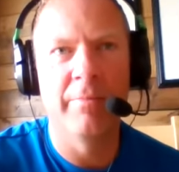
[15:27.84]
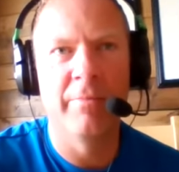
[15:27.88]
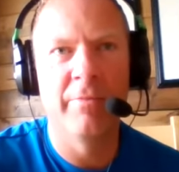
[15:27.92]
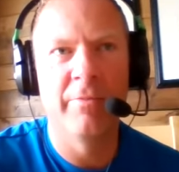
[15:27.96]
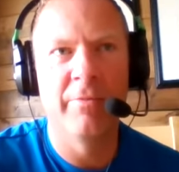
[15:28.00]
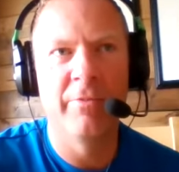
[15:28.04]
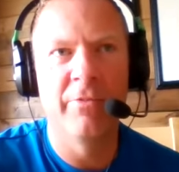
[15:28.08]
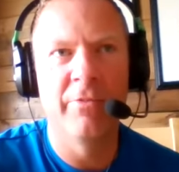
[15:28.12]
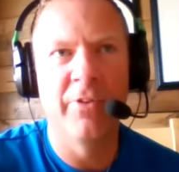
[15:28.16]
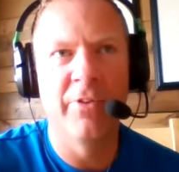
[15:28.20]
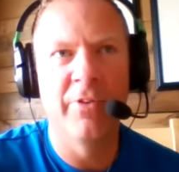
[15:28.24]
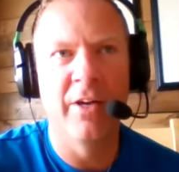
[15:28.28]

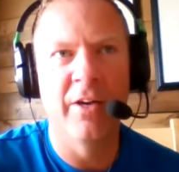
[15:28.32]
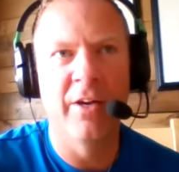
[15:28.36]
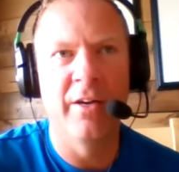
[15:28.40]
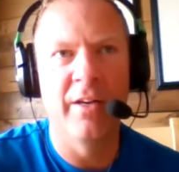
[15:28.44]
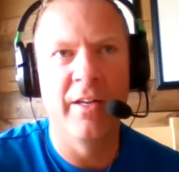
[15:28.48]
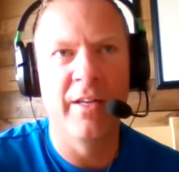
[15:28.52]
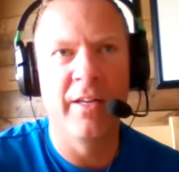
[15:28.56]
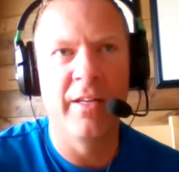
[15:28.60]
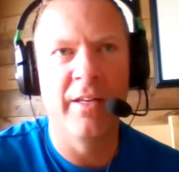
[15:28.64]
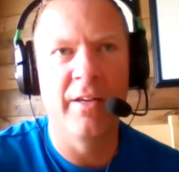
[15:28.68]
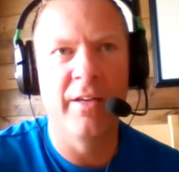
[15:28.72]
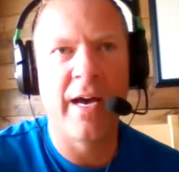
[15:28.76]

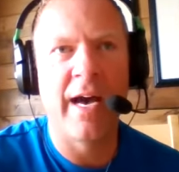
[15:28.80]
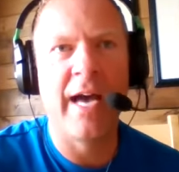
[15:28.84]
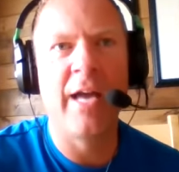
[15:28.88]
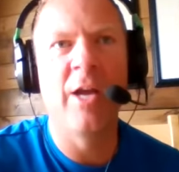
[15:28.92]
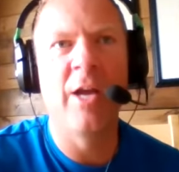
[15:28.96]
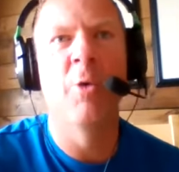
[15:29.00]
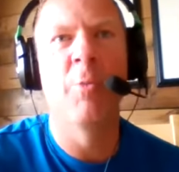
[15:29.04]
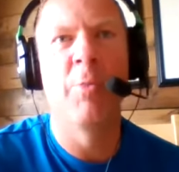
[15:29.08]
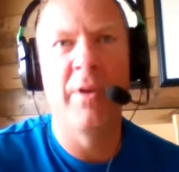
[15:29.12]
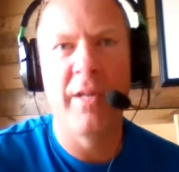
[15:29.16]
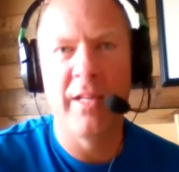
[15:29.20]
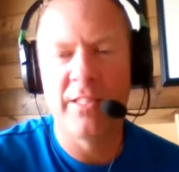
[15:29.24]
very
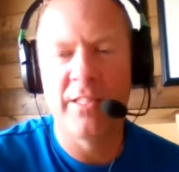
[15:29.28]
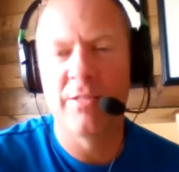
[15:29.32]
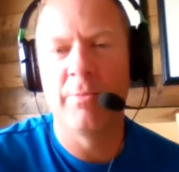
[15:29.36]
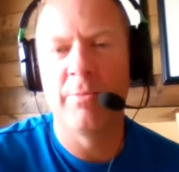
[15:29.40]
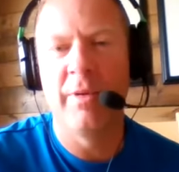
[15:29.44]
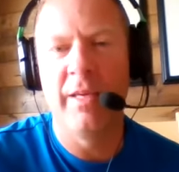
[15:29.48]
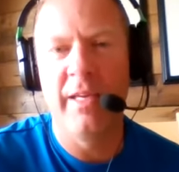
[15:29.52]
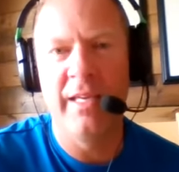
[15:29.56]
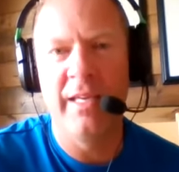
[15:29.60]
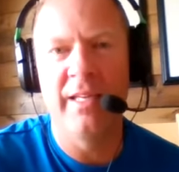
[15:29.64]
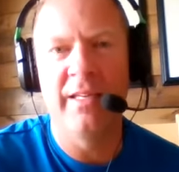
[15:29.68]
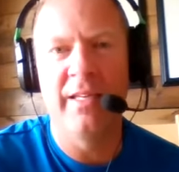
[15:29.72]
eye-opening to
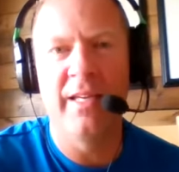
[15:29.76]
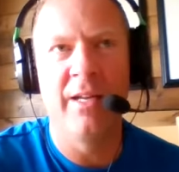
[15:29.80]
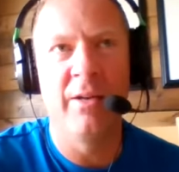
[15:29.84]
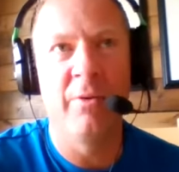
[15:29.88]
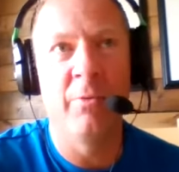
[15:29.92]
me, and